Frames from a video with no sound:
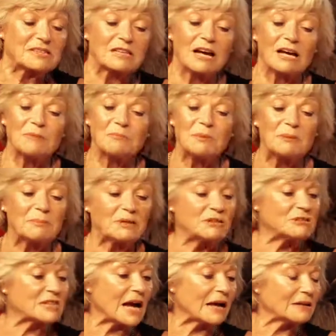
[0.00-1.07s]
time people
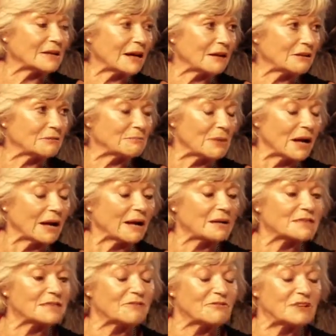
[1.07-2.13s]
used handheld
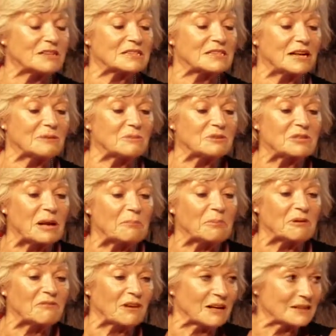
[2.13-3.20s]
mics, the first time there was
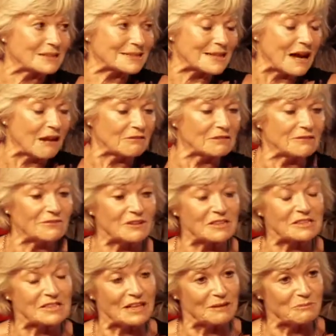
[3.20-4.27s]
amplified sound, the
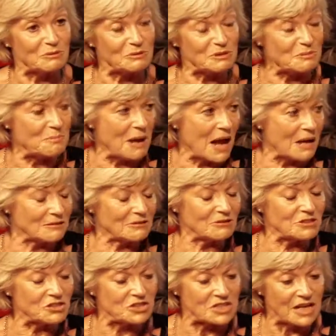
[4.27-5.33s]
first time there was a band on
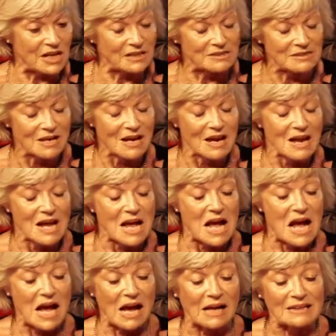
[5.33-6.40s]
stage,
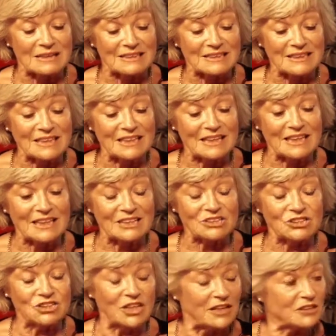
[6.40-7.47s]
and uh, it
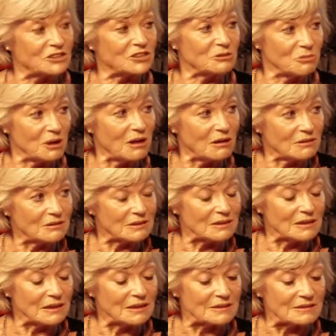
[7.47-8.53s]
changed the world in
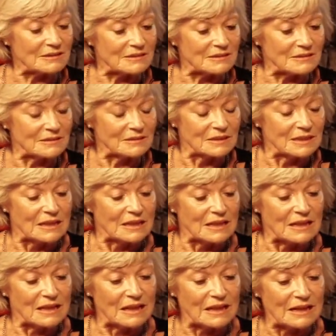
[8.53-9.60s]
London.
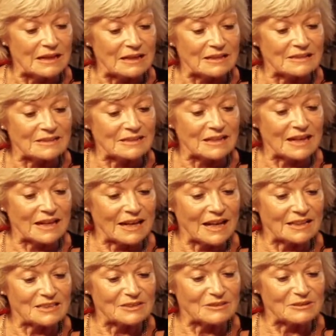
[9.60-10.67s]
And I
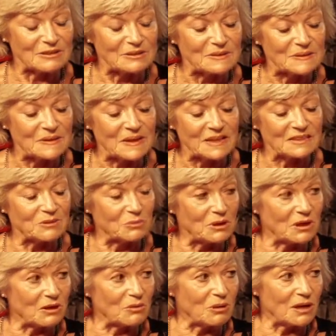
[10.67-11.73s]
had to, I had to
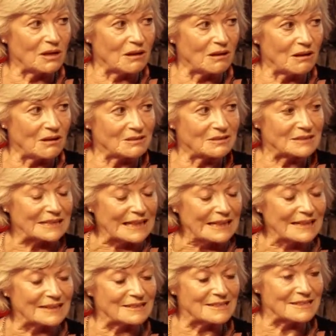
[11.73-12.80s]
work quite hard to get
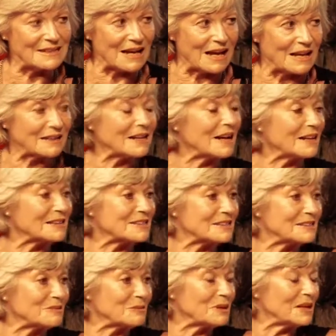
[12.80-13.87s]
into that.
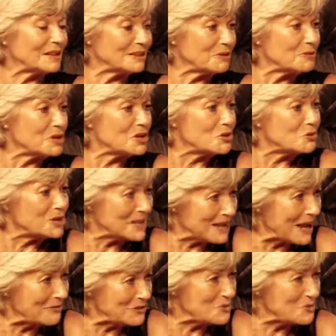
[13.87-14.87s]
As well, I don't think you did have to